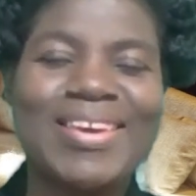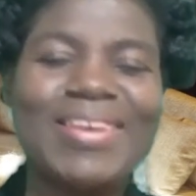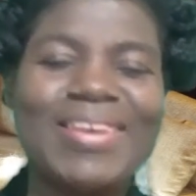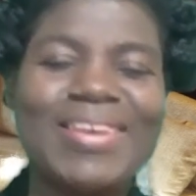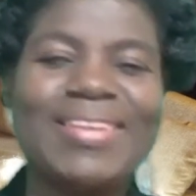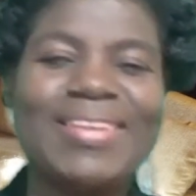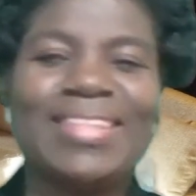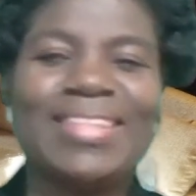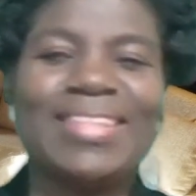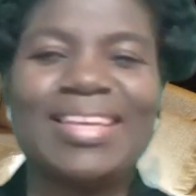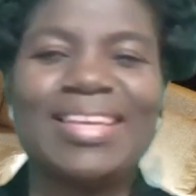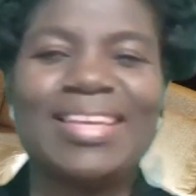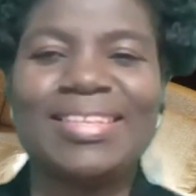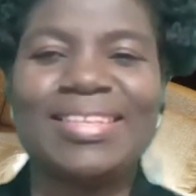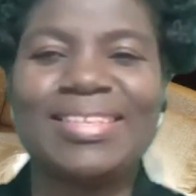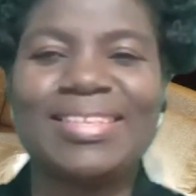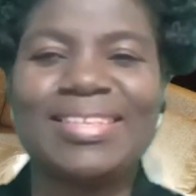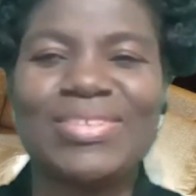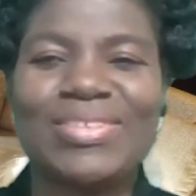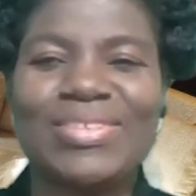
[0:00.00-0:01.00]
That's
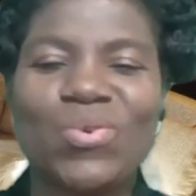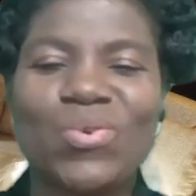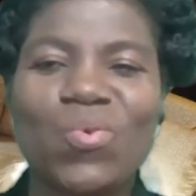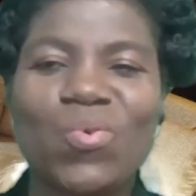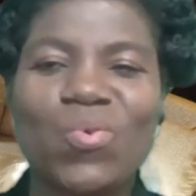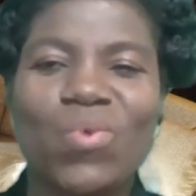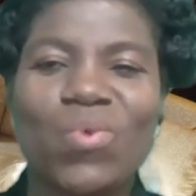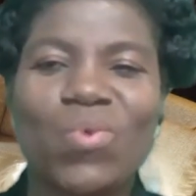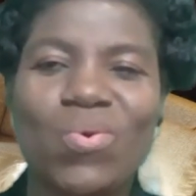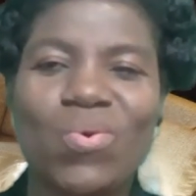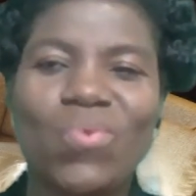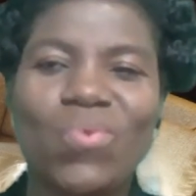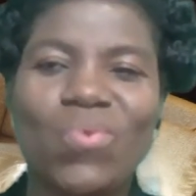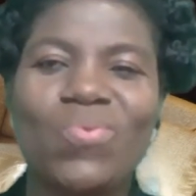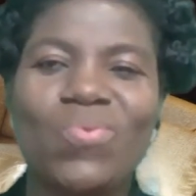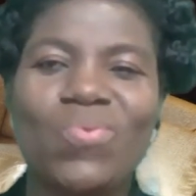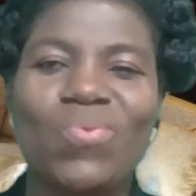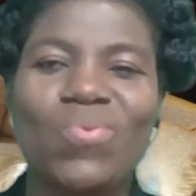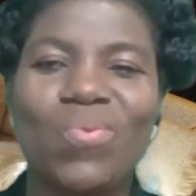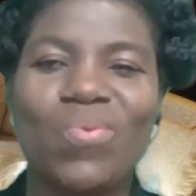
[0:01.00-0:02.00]

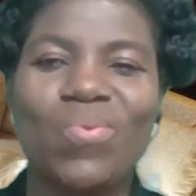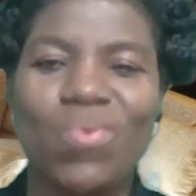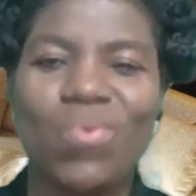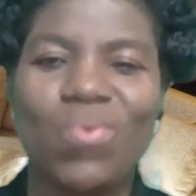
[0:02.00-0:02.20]
ogongo.